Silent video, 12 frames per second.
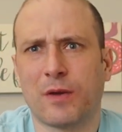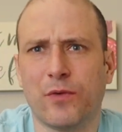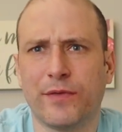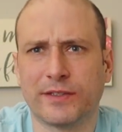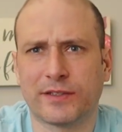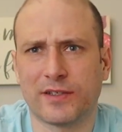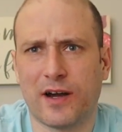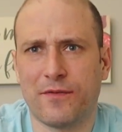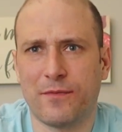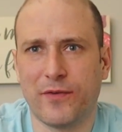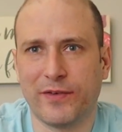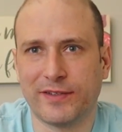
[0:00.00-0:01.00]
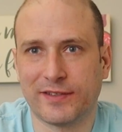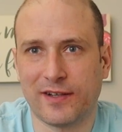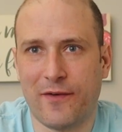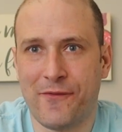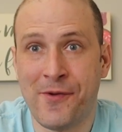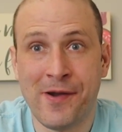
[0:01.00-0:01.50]
moving stuff.
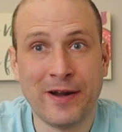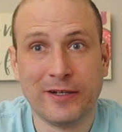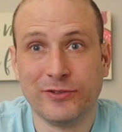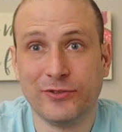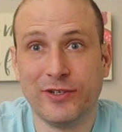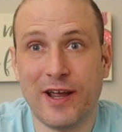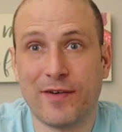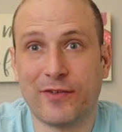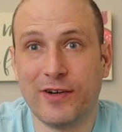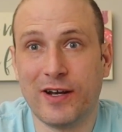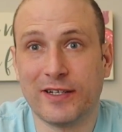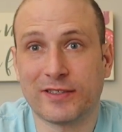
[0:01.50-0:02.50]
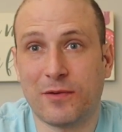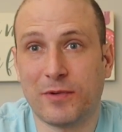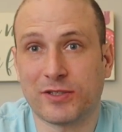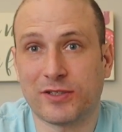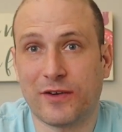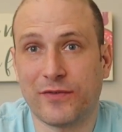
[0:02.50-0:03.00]
You never realize how
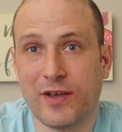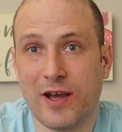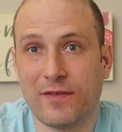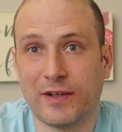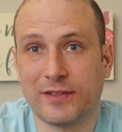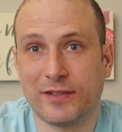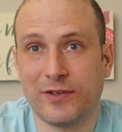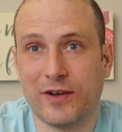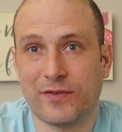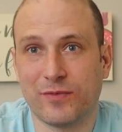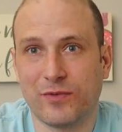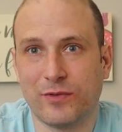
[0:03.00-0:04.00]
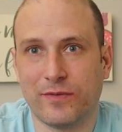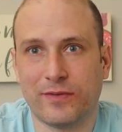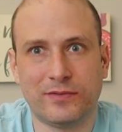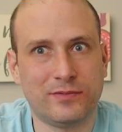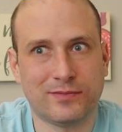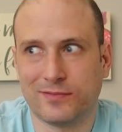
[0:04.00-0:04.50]
much stuff you have until you have to
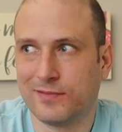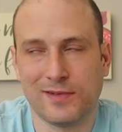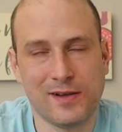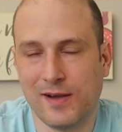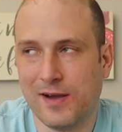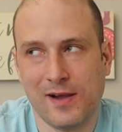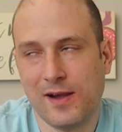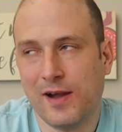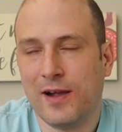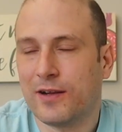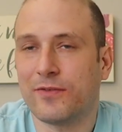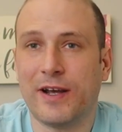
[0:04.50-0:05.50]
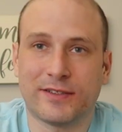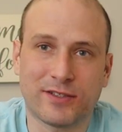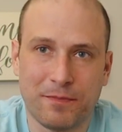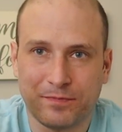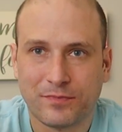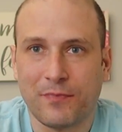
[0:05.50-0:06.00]
move. Great.
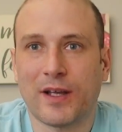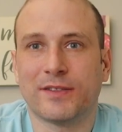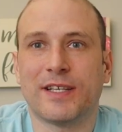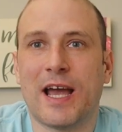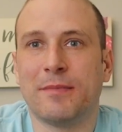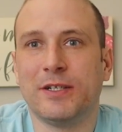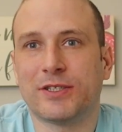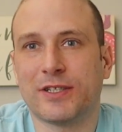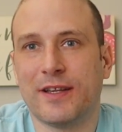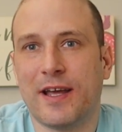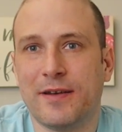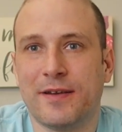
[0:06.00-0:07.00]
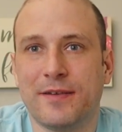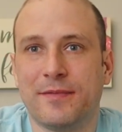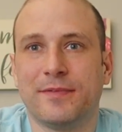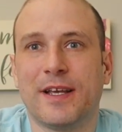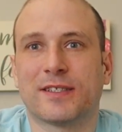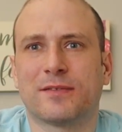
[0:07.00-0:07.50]
So damage, and then
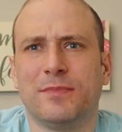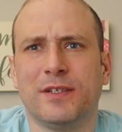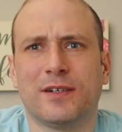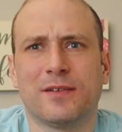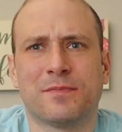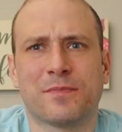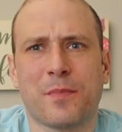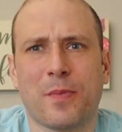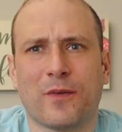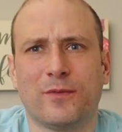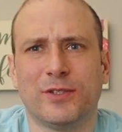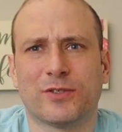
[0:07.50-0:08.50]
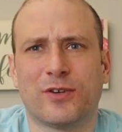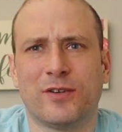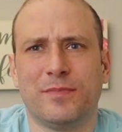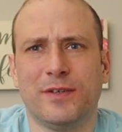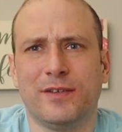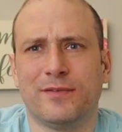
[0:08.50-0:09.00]
next meal, which is
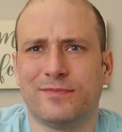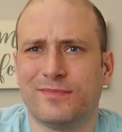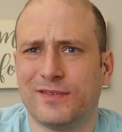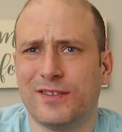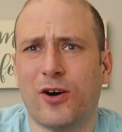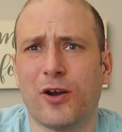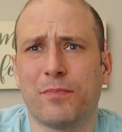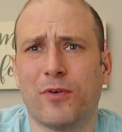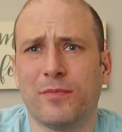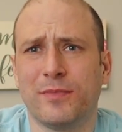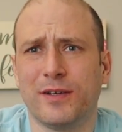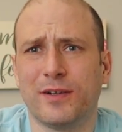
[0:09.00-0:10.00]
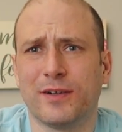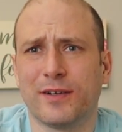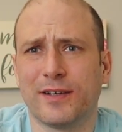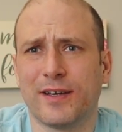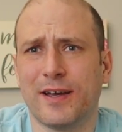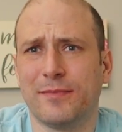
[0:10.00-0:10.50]
gonna be the oddball meal
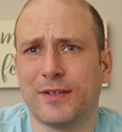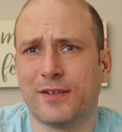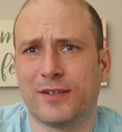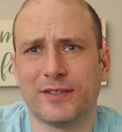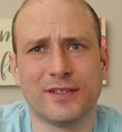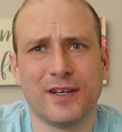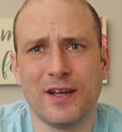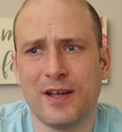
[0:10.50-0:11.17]
again because